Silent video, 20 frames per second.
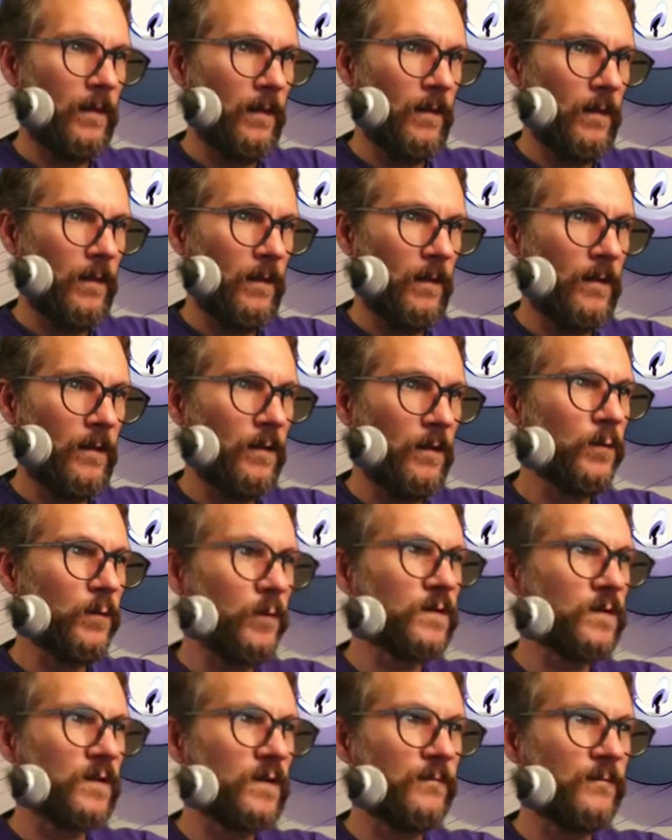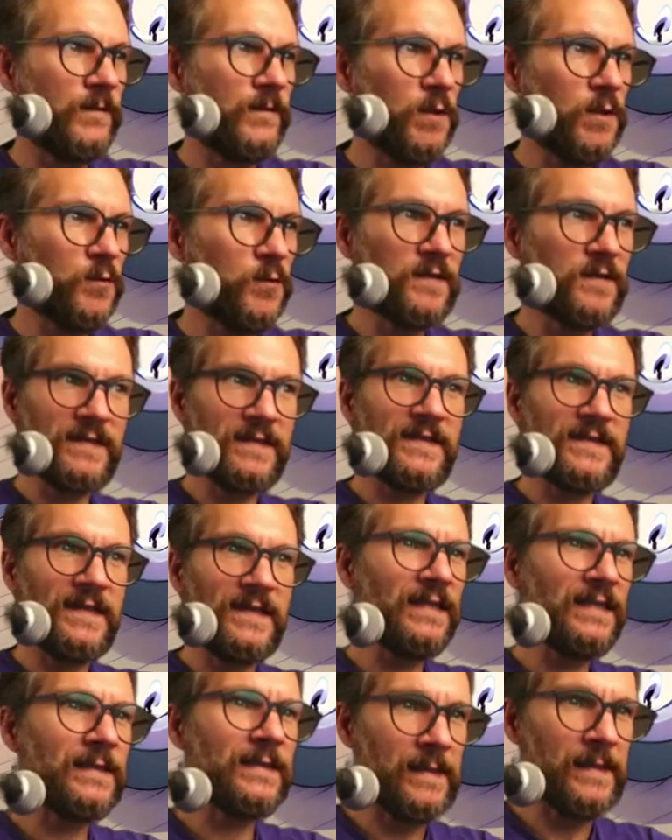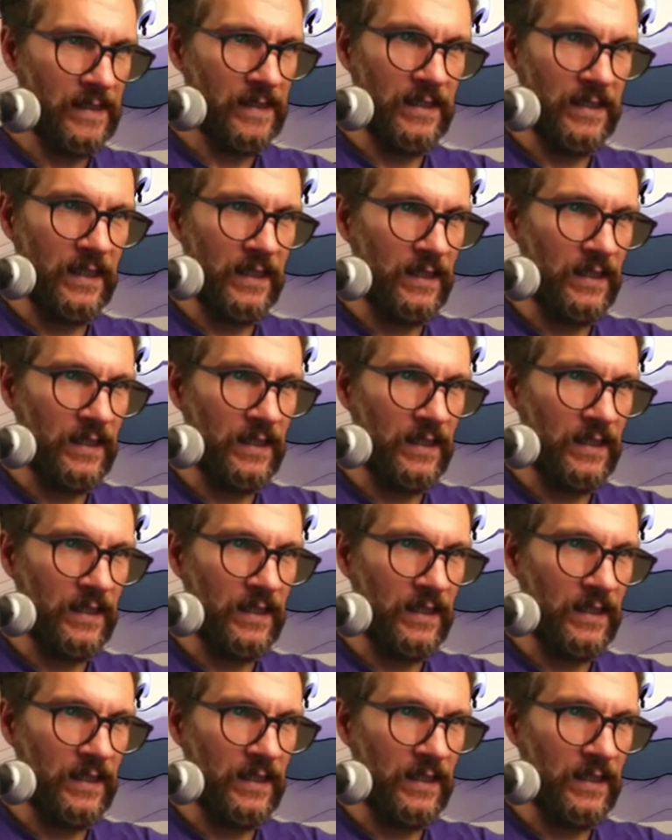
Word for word: the notes to flow distinctly and